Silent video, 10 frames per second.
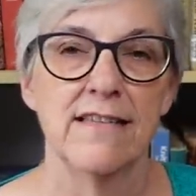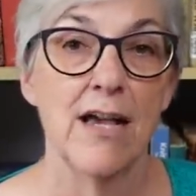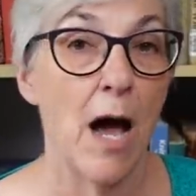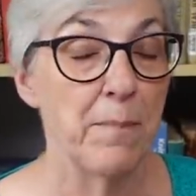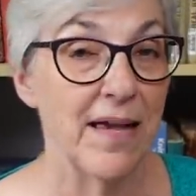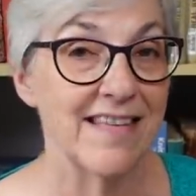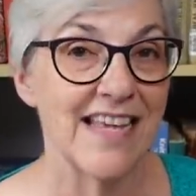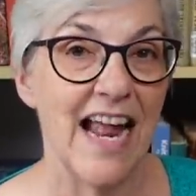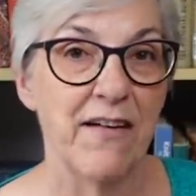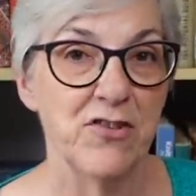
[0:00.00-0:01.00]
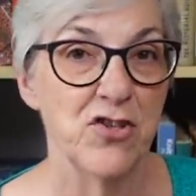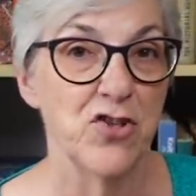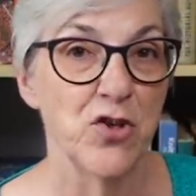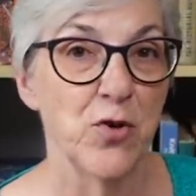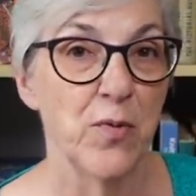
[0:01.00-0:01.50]
topics that have to
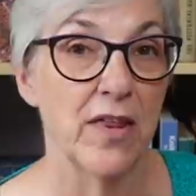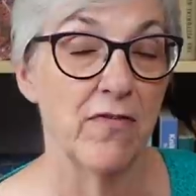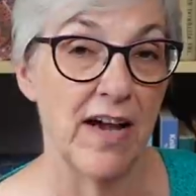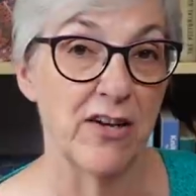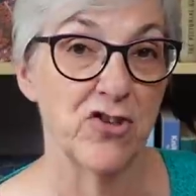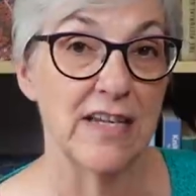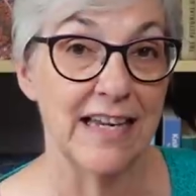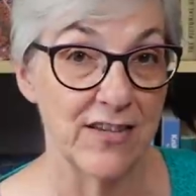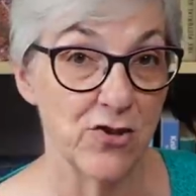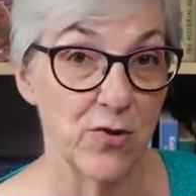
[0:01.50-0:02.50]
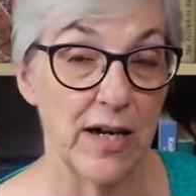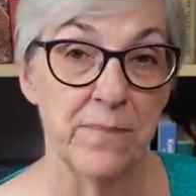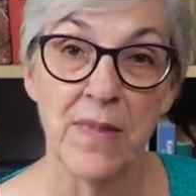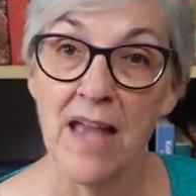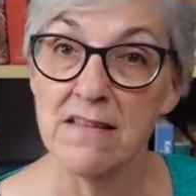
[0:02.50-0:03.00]
do with fashion history.